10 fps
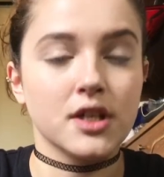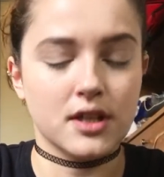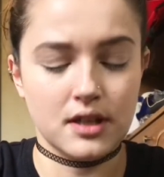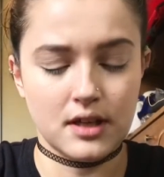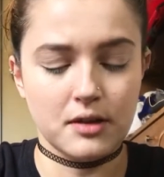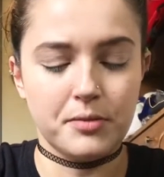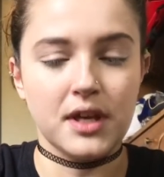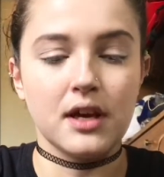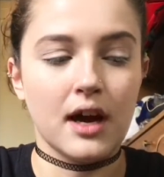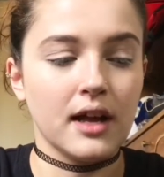like the little
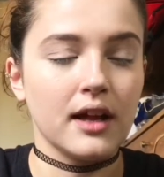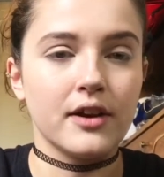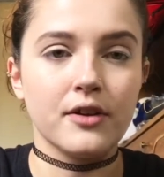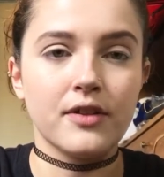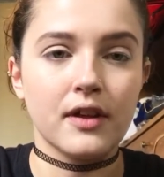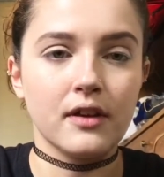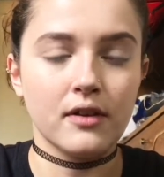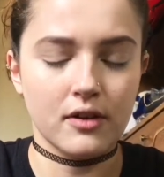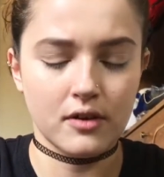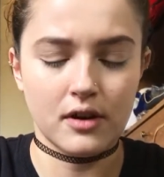peak highlighter thing,
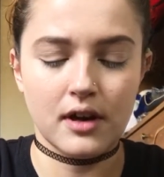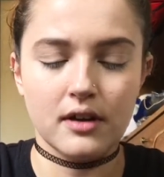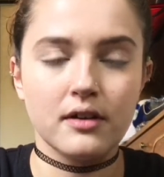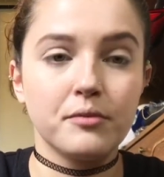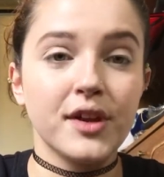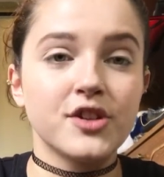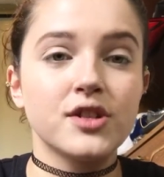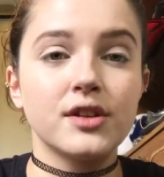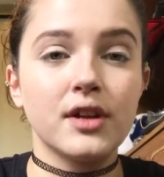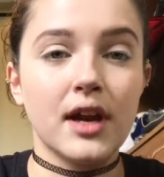or blush
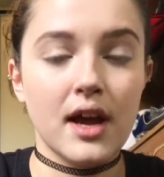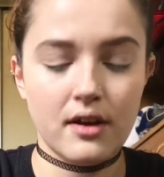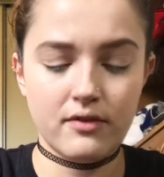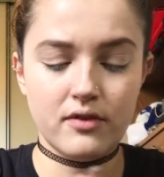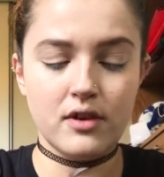thing that I have,